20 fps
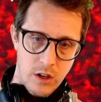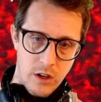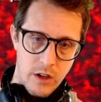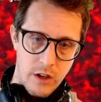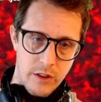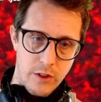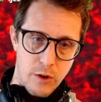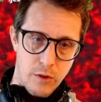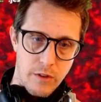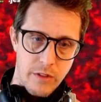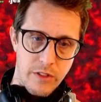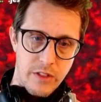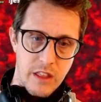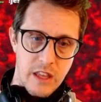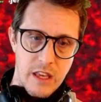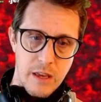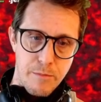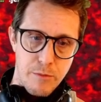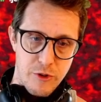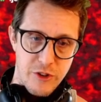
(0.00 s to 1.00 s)

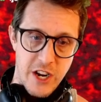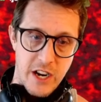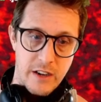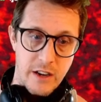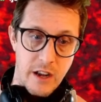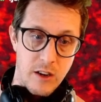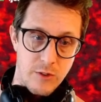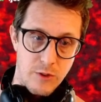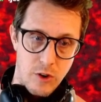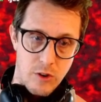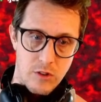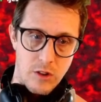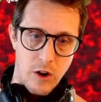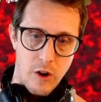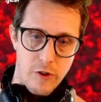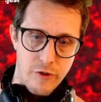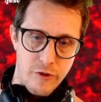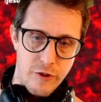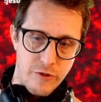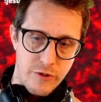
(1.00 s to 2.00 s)
The projectiles are
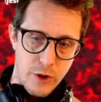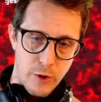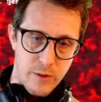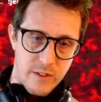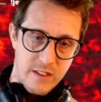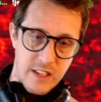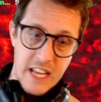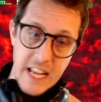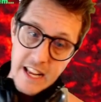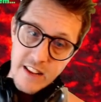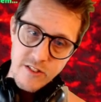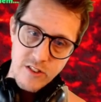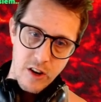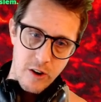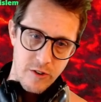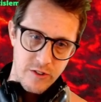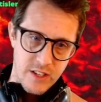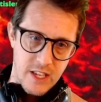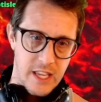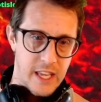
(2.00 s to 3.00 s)
larger, so it's
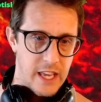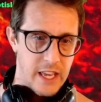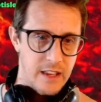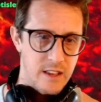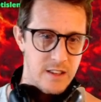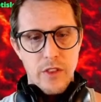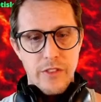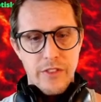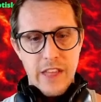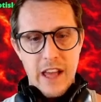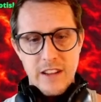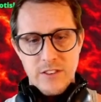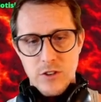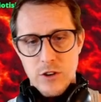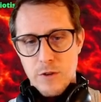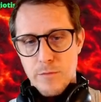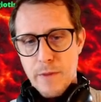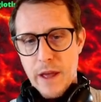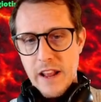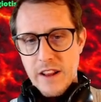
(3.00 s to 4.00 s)
easier to hit. That's
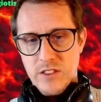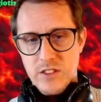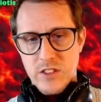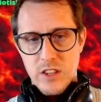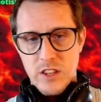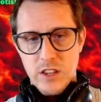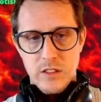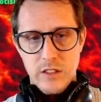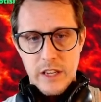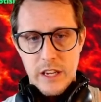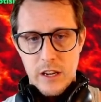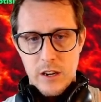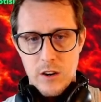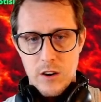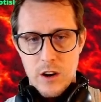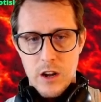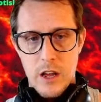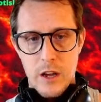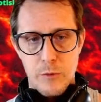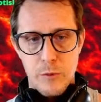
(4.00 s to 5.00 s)
our main skill
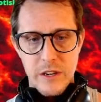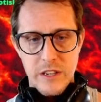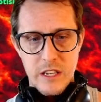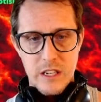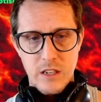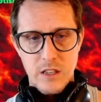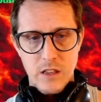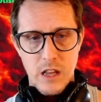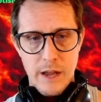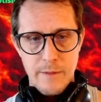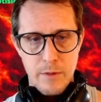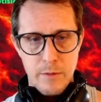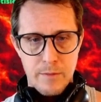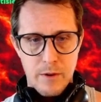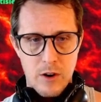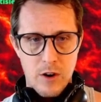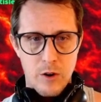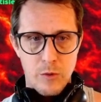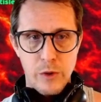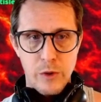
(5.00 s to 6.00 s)
here. We did climb the
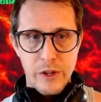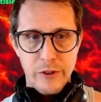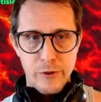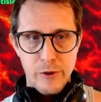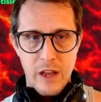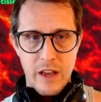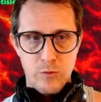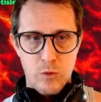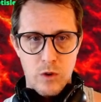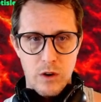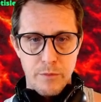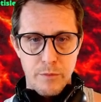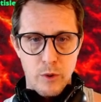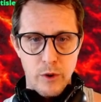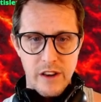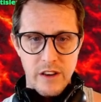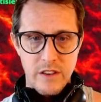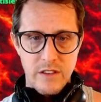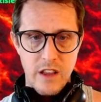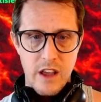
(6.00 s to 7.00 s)
bar, and we do have 1
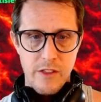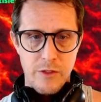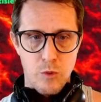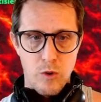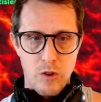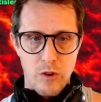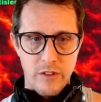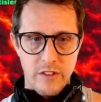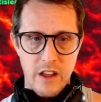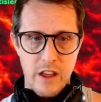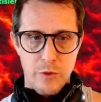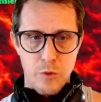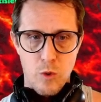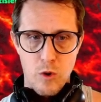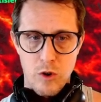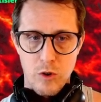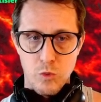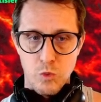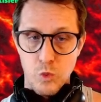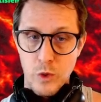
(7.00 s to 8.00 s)
point in Death Ward. Death
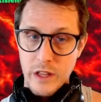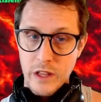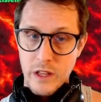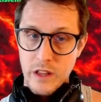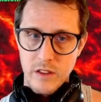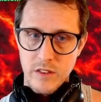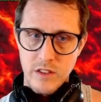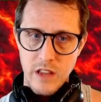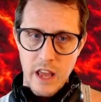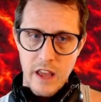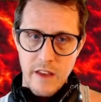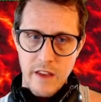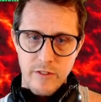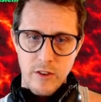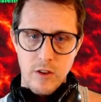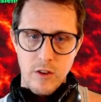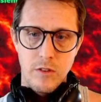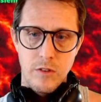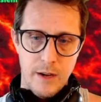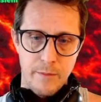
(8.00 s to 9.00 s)
Ward will save
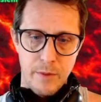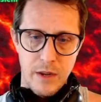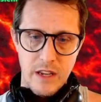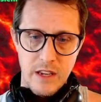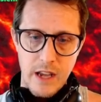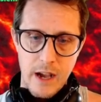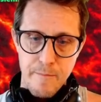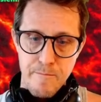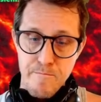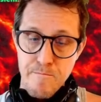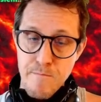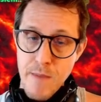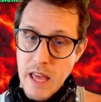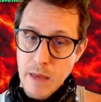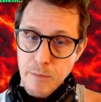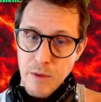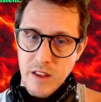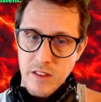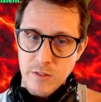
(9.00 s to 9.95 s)
you, but not maybe as